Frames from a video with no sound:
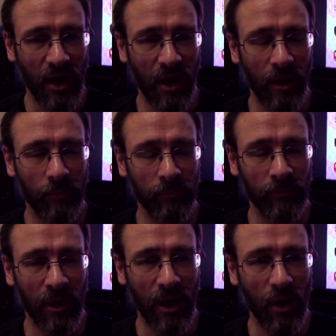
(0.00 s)

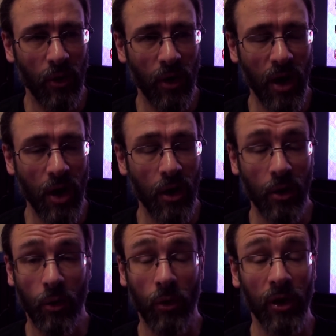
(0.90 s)

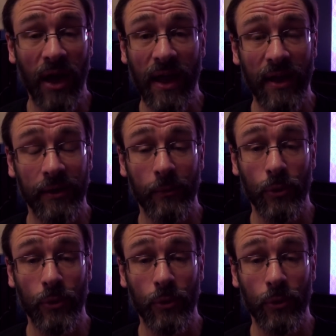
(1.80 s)
All I had that